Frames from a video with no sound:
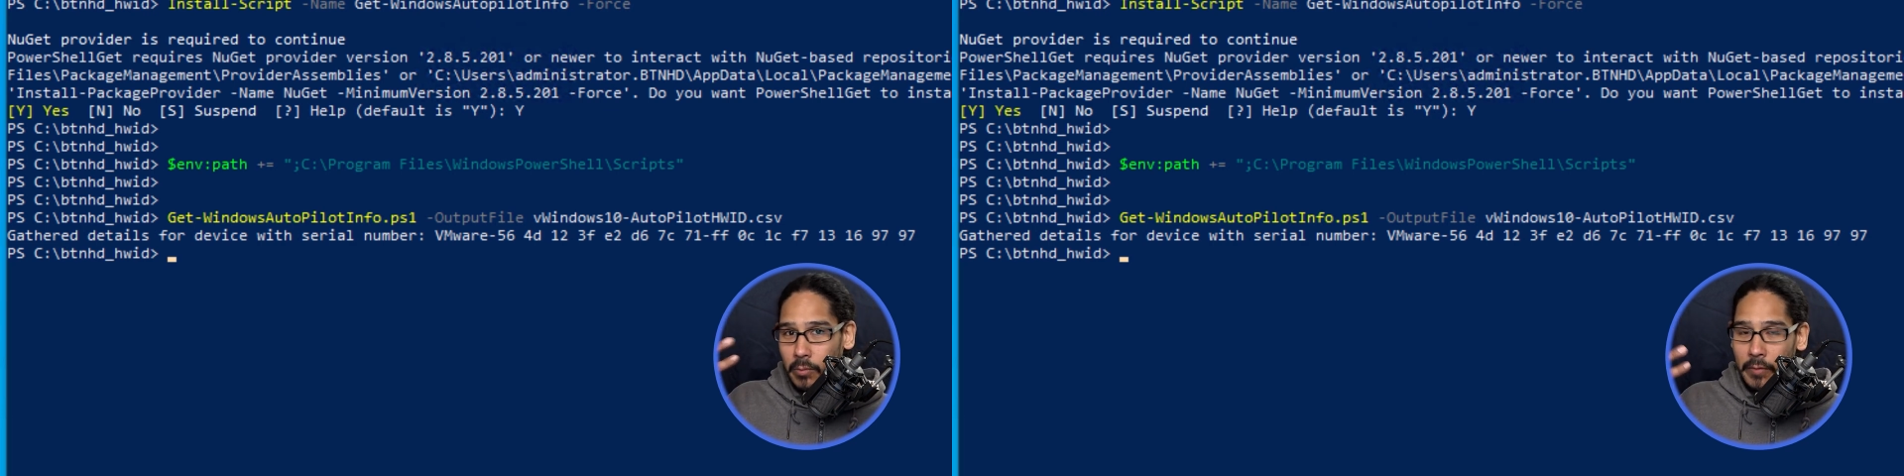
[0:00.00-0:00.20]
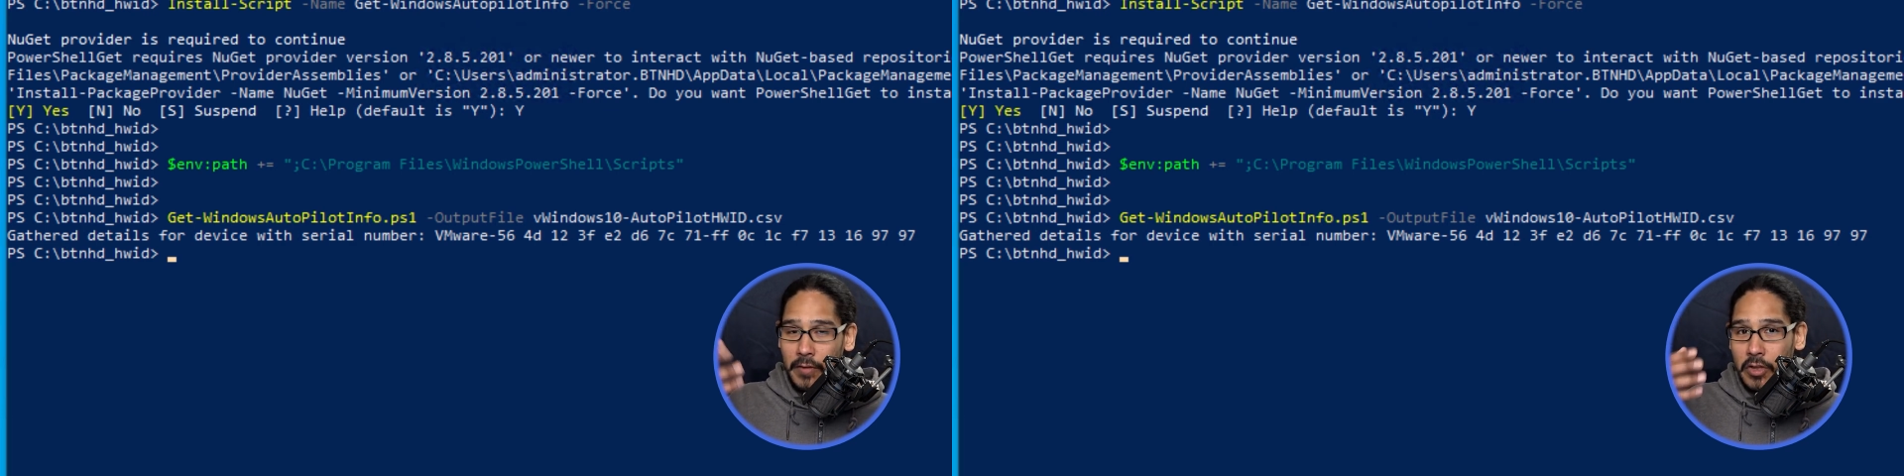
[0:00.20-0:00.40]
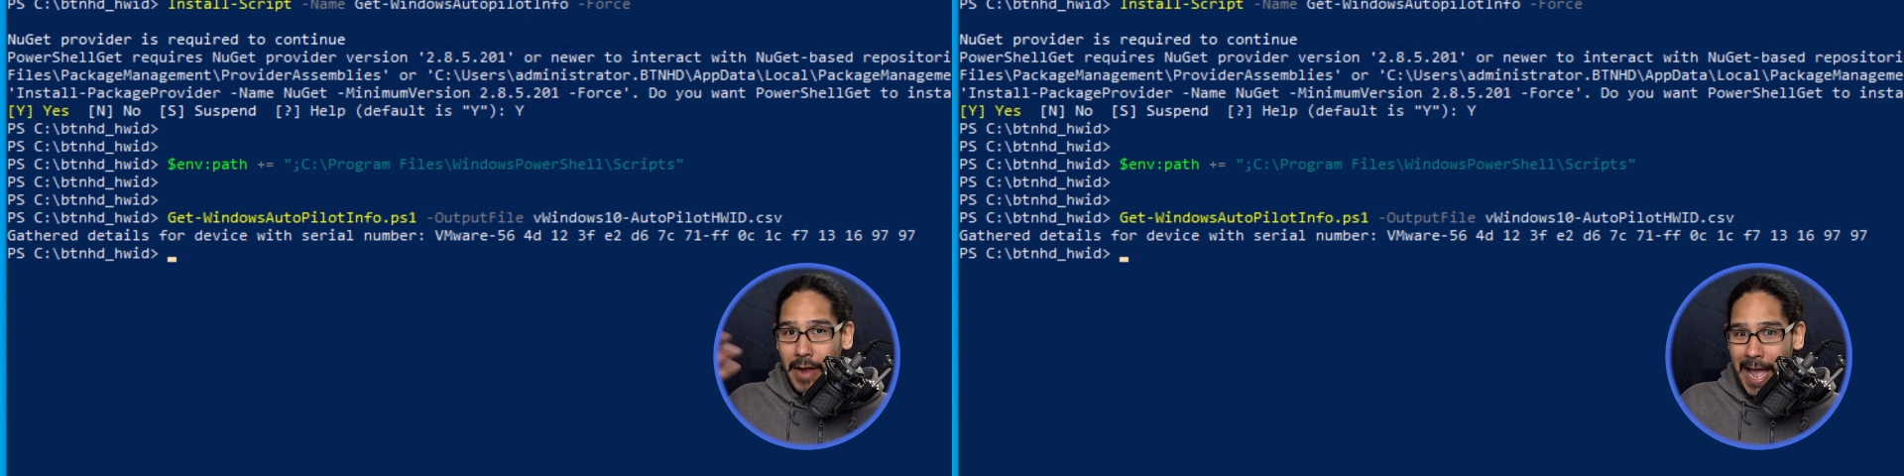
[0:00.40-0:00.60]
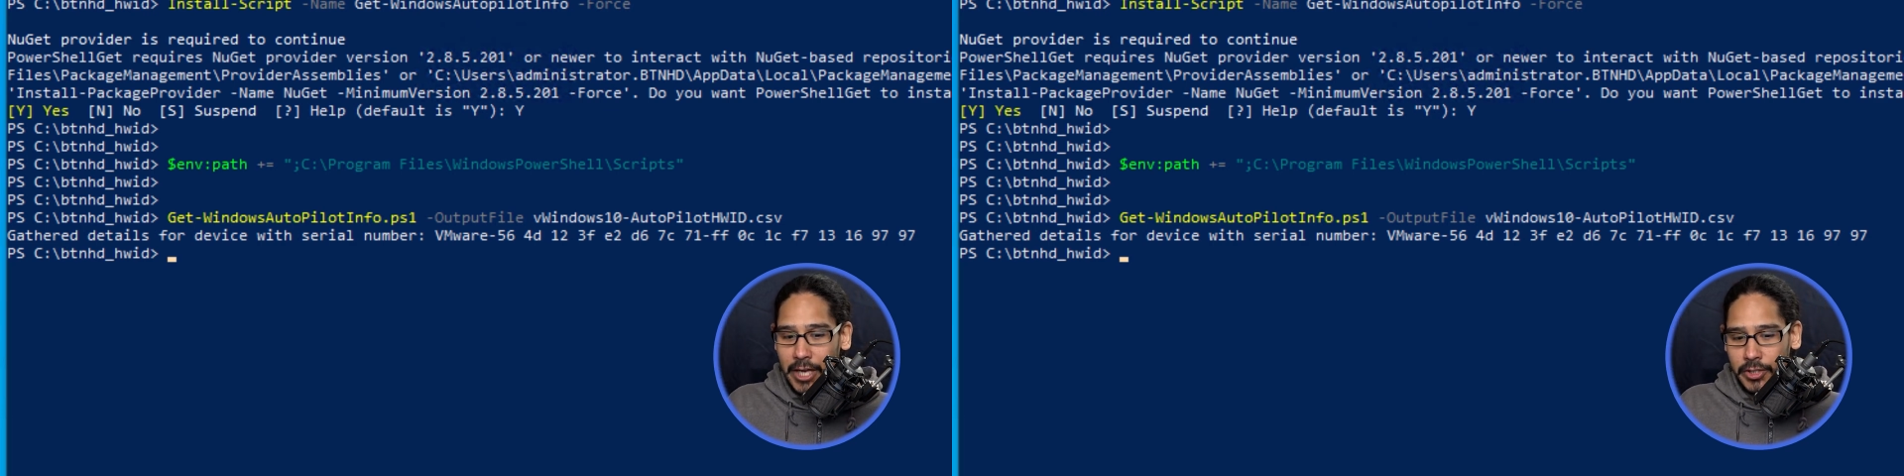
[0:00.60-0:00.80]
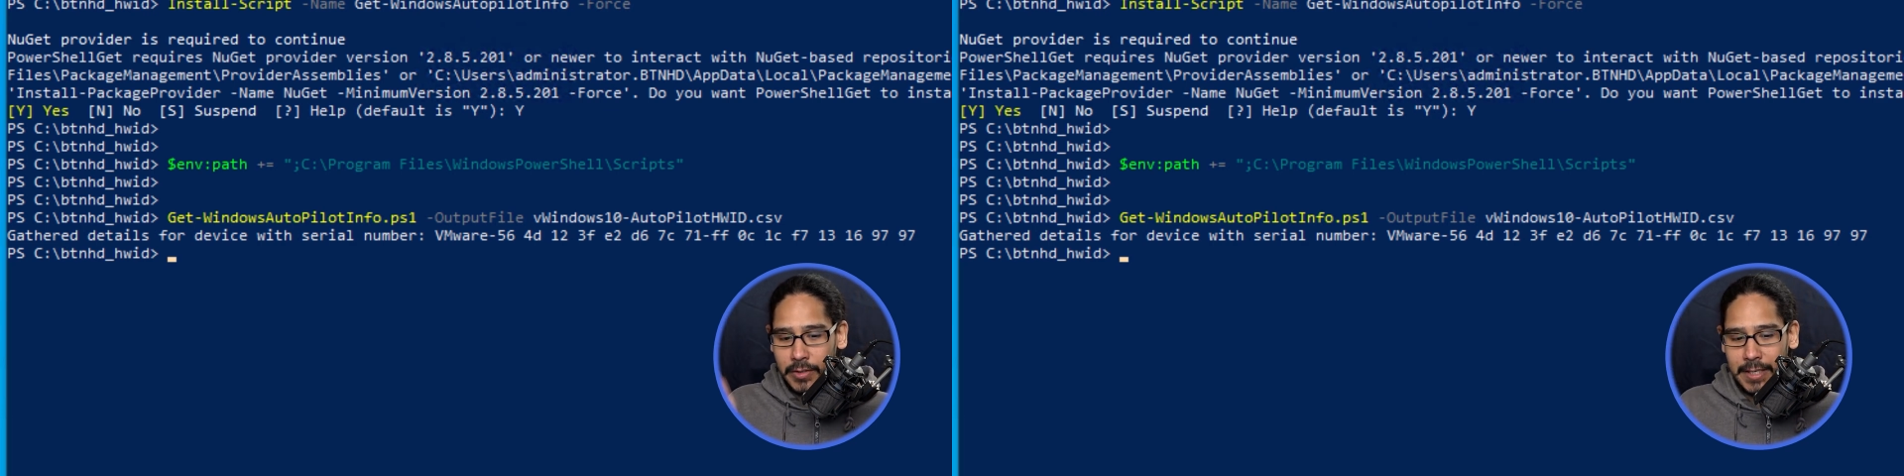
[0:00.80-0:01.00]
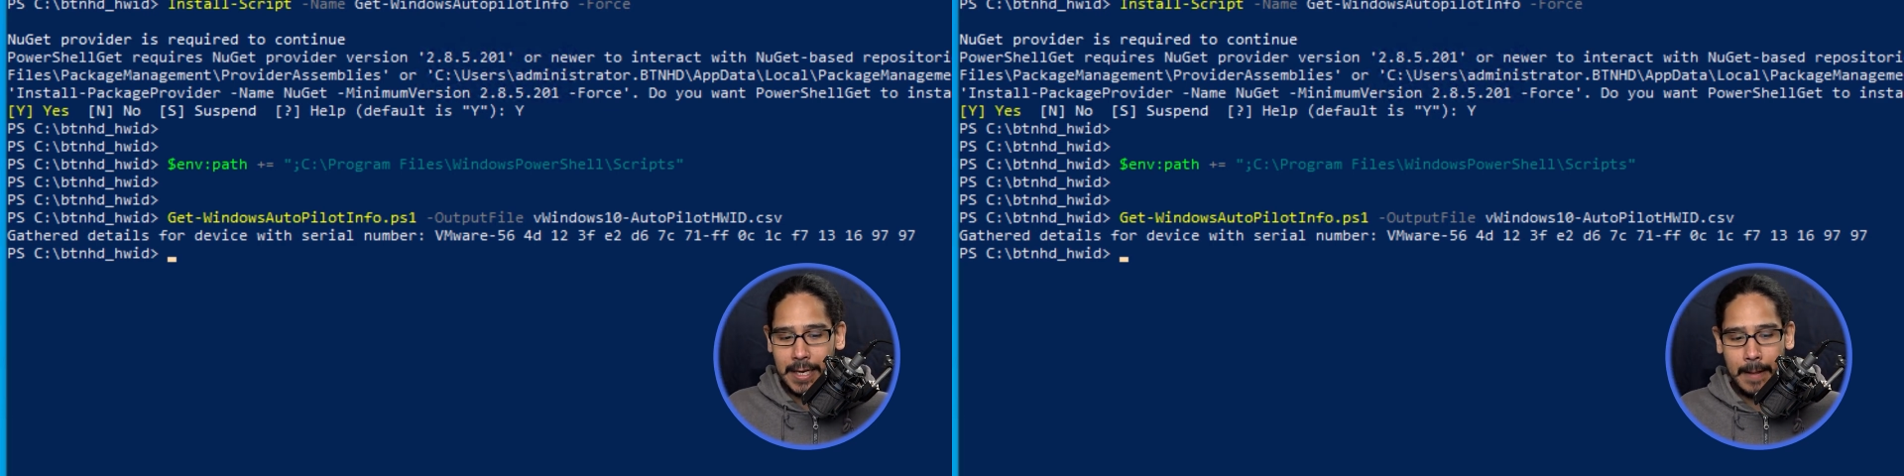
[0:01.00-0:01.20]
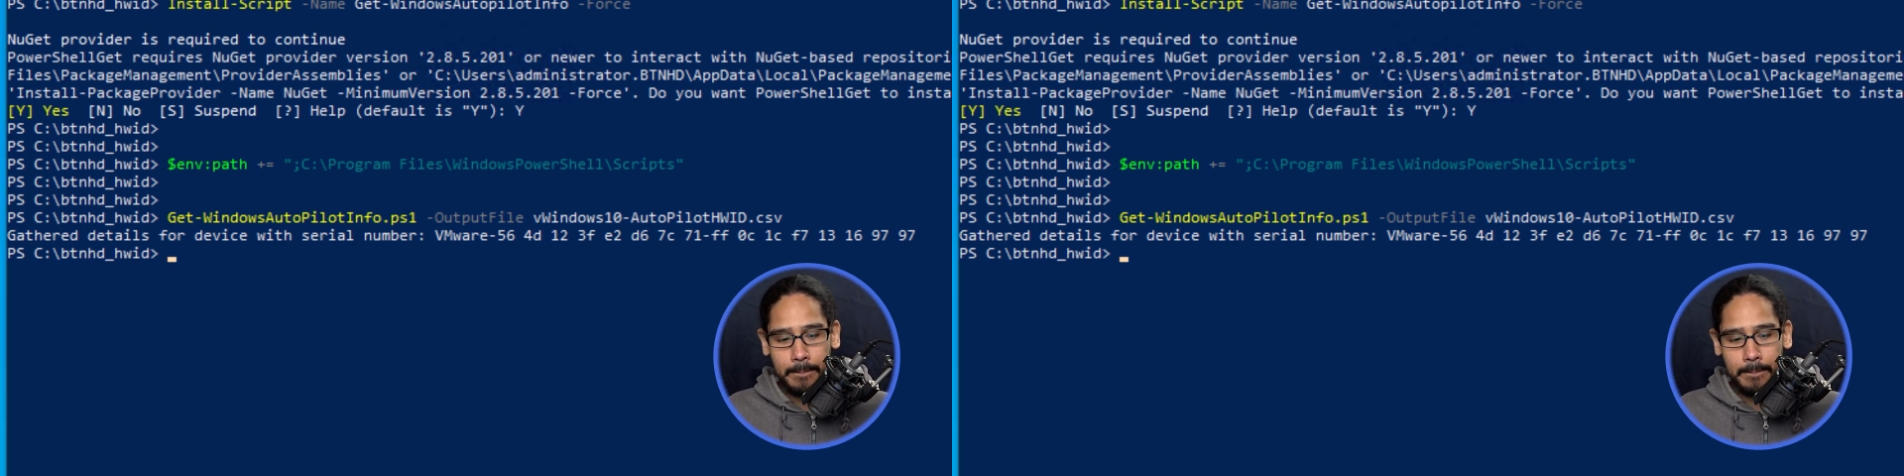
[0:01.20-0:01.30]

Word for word: within your Azure tenant.